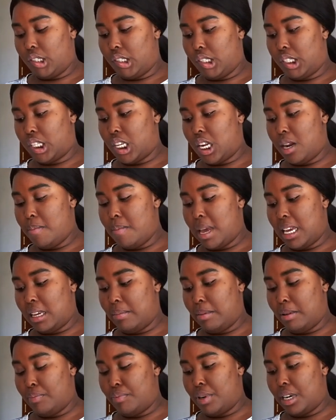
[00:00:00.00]
It's gonna make
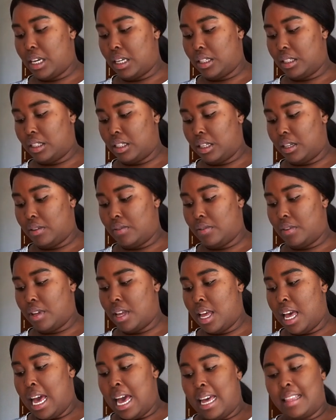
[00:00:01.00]
me productive.
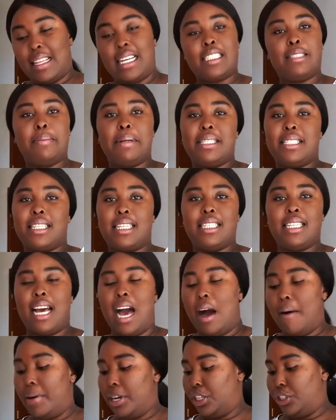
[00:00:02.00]
That's basically
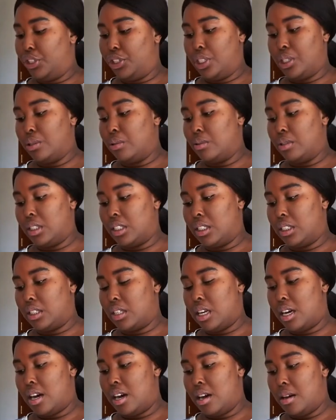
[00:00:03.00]
how I choose.
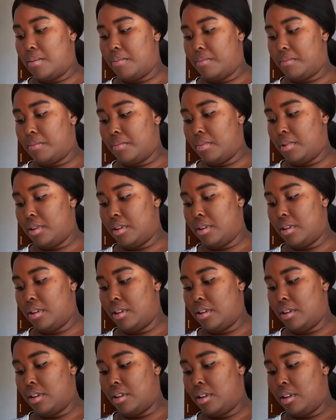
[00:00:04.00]

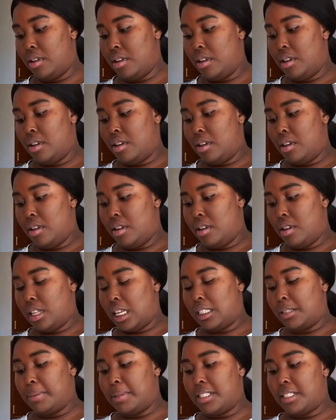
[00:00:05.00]

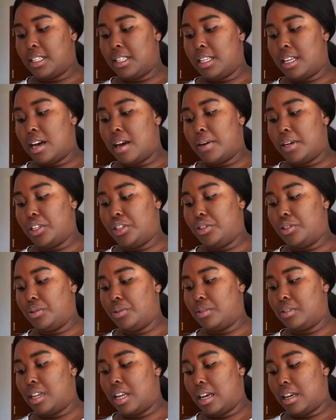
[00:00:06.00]
That's basically how I
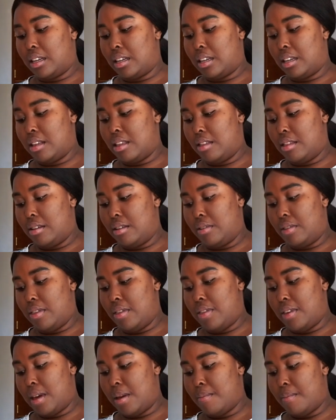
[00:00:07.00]
choose like the
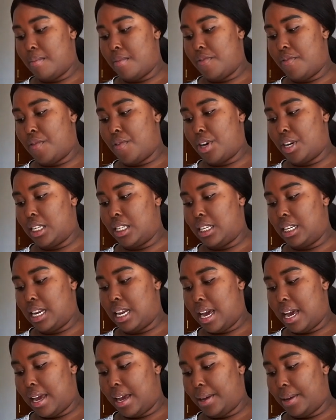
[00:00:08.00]
theme for the
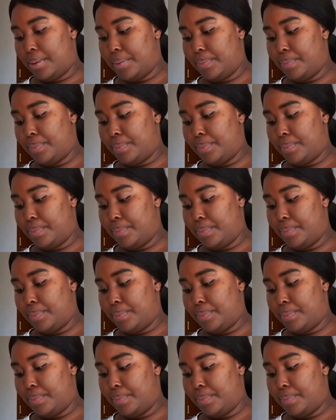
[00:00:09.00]
day.